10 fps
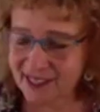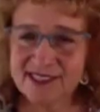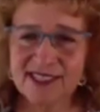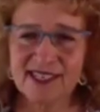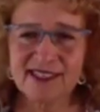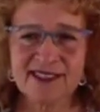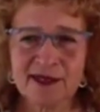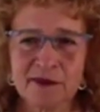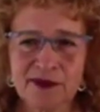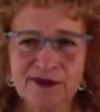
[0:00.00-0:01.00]
educators,
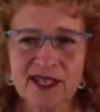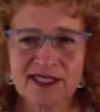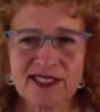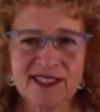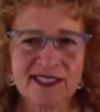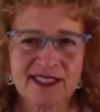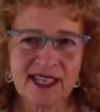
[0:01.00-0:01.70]
and professionals